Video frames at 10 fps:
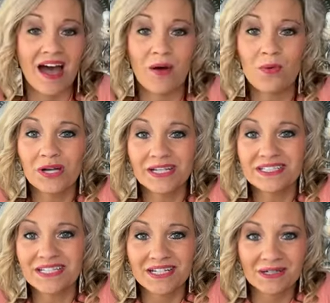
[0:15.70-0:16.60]

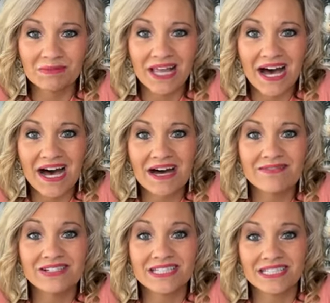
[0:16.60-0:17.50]
wanted to come
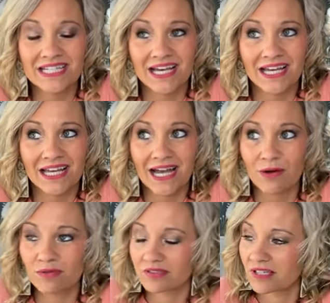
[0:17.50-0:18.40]
live today.
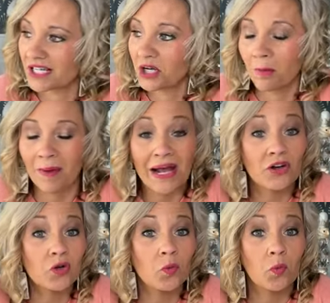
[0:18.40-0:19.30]
I was like, no
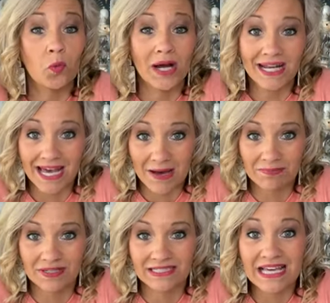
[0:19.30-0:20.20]
matter what
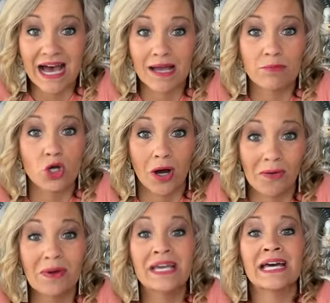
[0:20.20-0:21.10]
happens, I am
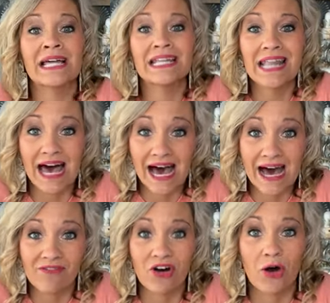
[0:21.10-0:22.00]
going
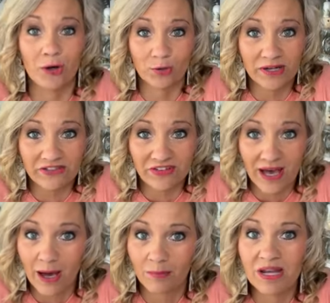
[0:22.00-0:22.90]
live on
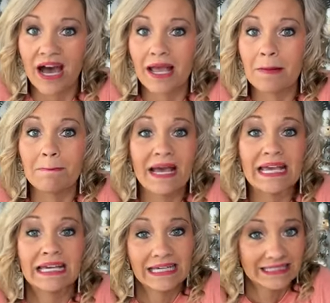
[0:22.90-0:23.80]
Re-Fabbed. I am
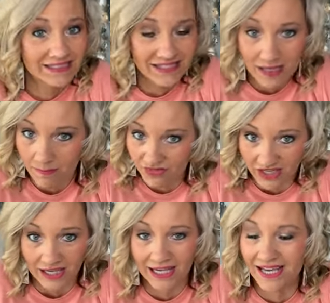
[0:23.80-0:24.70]
making
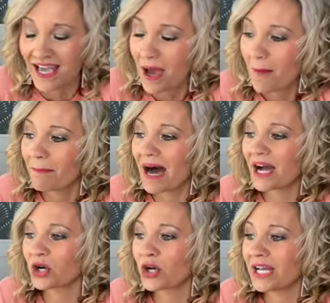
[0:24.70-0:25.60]
something.
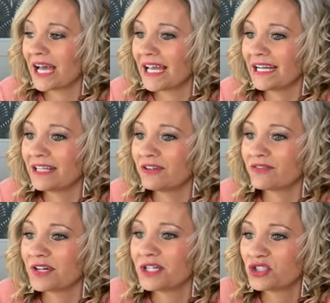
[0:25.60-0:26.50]
My
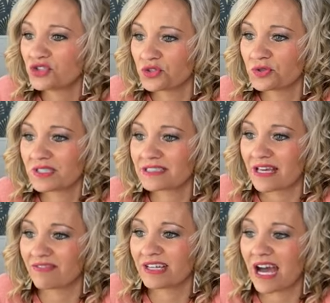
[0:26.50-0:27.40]
creative juices
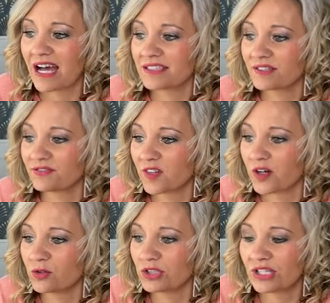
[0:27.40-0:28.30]
have got to
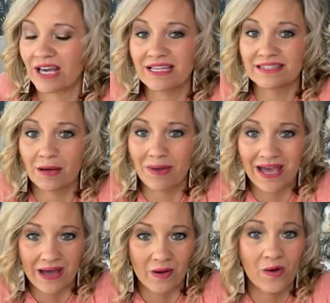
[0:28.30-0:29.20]
flow today
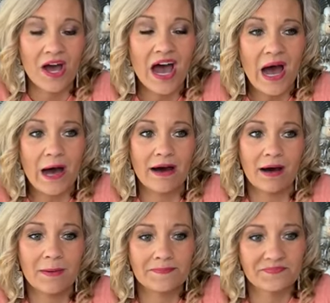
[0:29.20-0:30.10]
somehow.
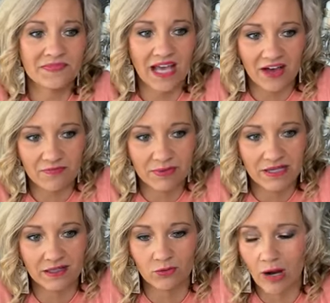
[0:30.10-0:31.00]
I've
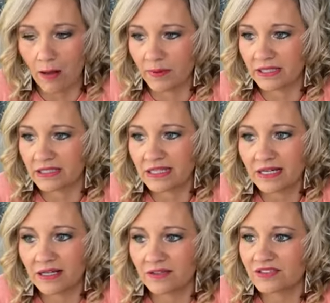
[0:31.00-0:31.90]
been wrapping
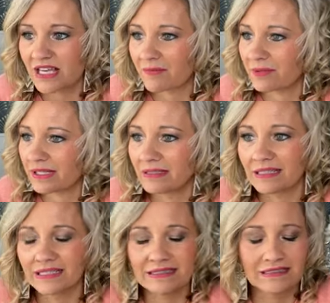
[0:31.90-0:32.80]
gifts. I've been
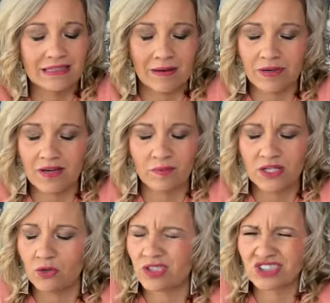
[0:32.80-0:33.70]

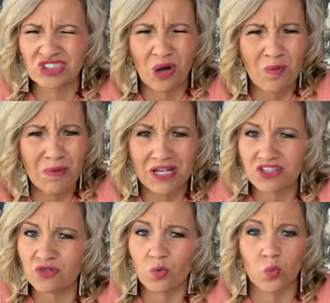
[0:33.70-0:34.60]
doing so
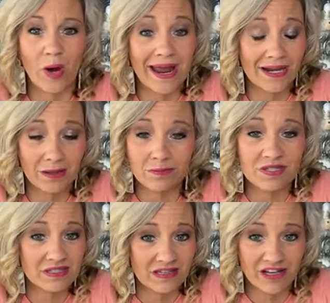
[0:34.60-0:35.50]
much random
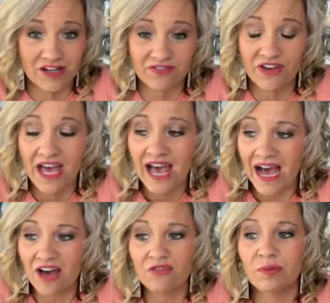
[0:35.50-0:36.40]
stuff.
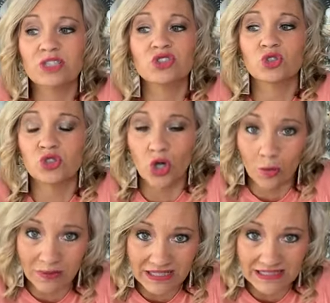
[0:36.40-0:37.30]
I've been
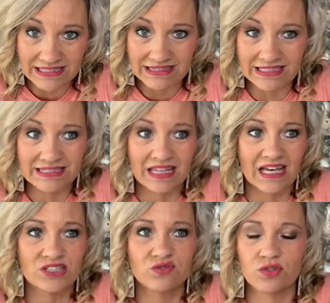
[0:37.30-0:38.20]
so busy these
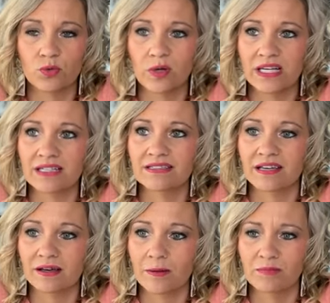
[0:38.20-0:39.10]
last few weeks.
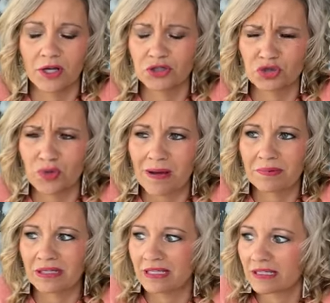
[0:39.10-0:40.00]
Not just
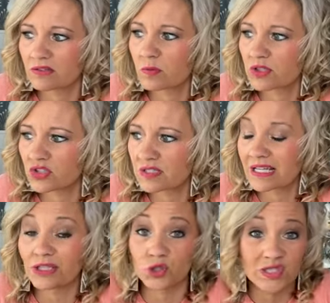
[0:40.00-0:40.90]
wrapping gifts, but just
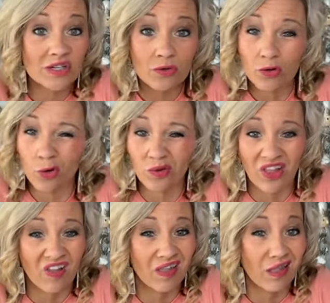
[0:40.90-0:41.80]
in general with
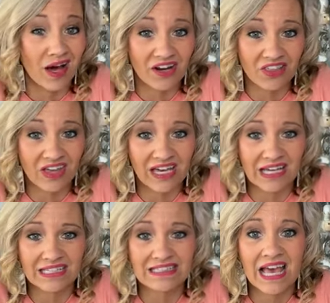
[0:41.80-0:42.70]
a lot of
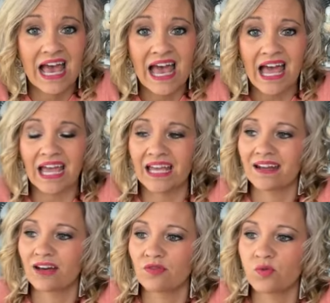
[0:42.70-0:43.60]
things.
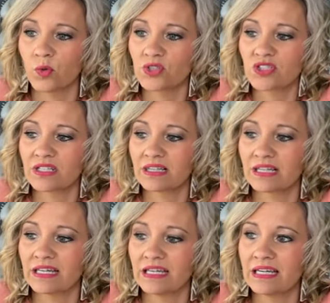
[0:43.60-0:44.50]
And
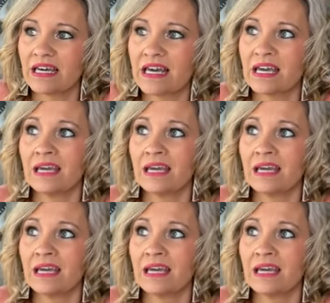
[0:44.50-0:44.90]
unfortunately,